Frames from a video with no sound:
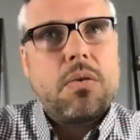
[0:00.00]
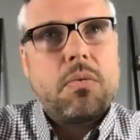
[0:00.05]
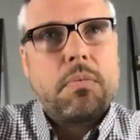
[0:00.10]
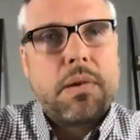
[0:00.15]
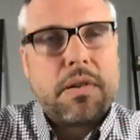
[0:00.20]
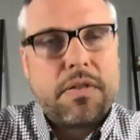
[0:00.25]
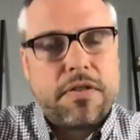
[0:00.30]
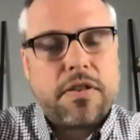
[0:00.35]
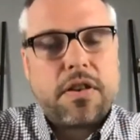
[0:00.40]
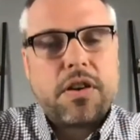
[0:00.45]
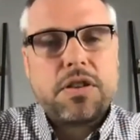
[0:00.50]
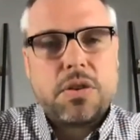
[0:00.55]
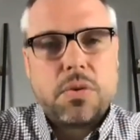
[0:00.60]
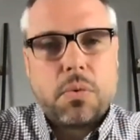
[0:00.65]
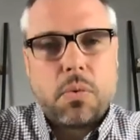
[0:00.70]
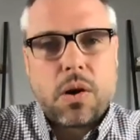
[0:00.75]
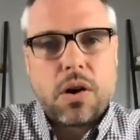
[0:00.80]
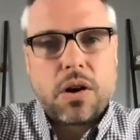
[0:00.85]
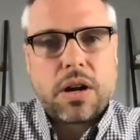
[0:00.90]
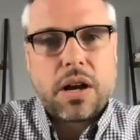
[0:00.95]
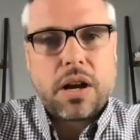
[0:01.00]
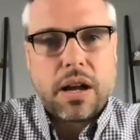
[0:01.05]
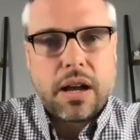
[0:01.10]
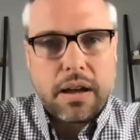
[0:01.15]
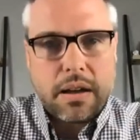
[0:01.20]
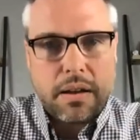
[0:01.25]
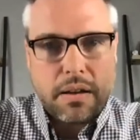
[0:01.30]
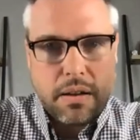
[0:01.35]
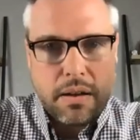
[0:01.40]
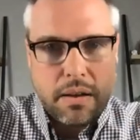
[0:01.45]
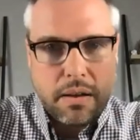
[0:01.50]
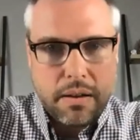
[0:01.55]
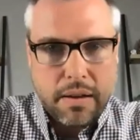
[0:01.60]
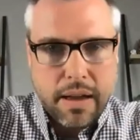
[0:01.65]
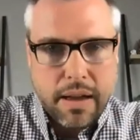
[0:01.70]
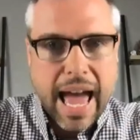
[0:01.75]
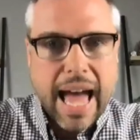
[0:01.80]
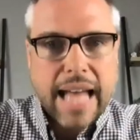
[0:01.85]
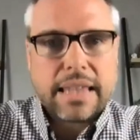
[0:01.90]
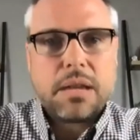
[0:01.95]
preferred to work
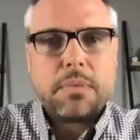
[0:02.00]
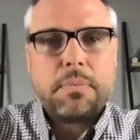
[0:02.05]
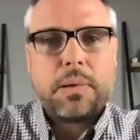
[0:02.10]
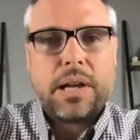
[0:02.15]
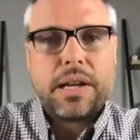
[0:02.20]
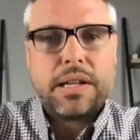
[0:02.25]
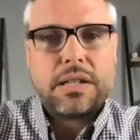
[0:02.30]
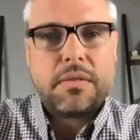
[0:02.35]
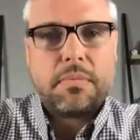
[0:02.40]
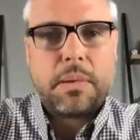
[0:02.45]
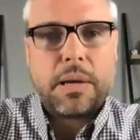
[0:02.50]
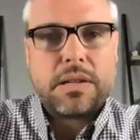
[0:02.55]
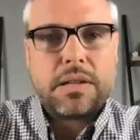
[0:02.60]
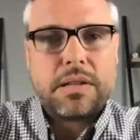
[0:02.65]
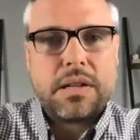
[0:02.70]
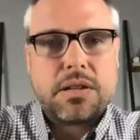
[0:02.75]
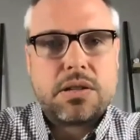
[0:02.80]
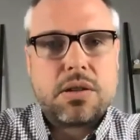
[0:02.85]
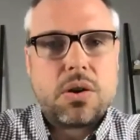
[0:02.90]
at the place of business.